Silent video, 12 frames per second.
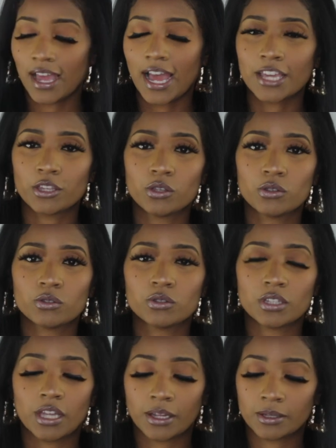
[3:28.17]
I
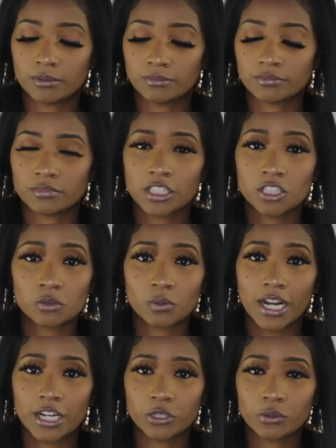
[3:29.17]
use, this is
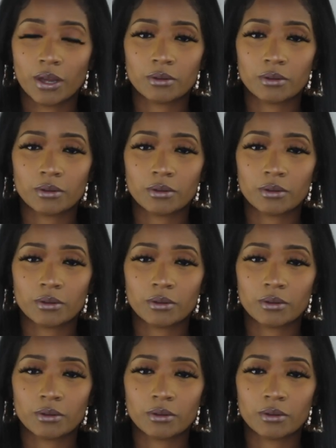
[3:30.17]
what I do.